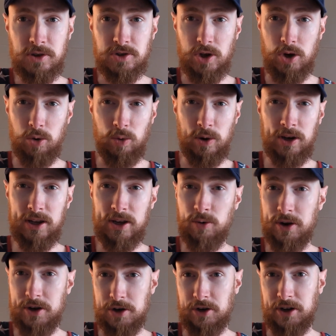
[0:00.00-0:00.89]
So
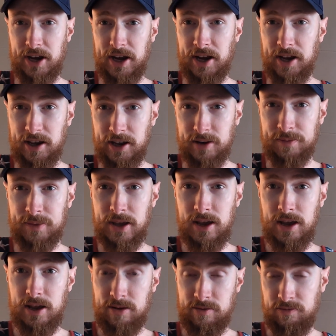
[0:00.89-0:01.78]
really, what you're getting
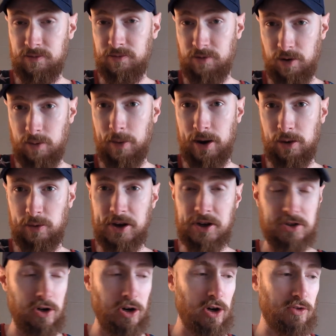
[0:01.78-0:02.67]
from my
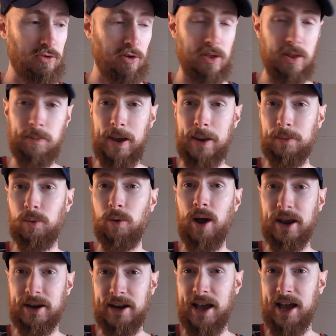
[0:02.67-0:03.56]
research from the
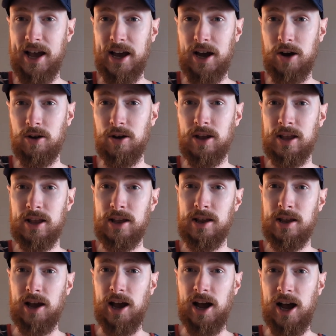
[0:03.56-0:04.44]
Paperwhite now
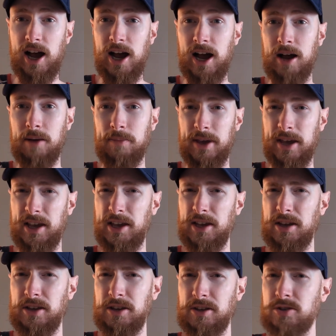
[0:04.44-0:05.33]

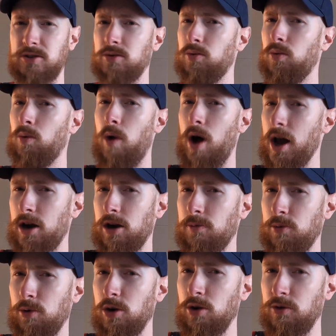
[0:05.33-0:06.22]
is
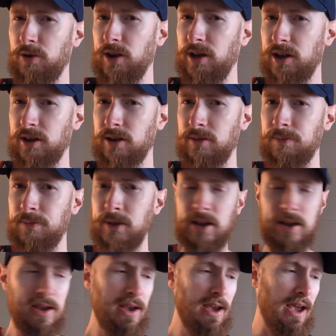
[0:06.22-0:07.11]
waterproofing,
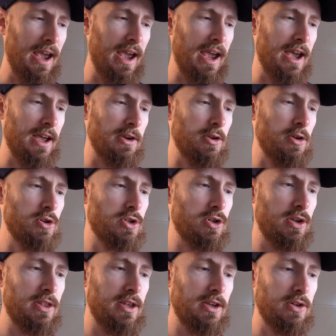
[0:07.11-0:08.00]
and
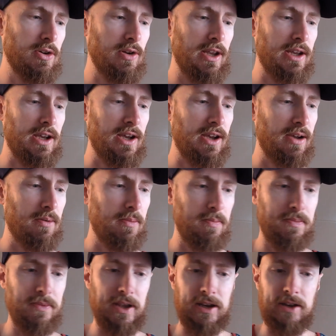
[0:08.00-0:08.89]
usually they do like
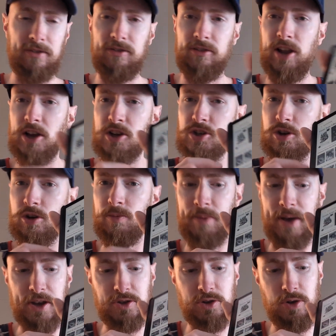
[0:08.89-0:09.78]
a flush or
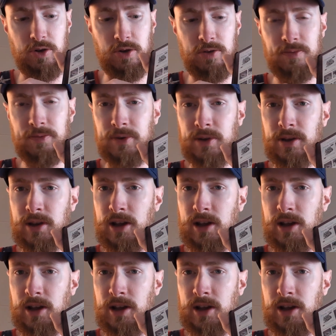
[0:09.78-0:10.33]
bezel.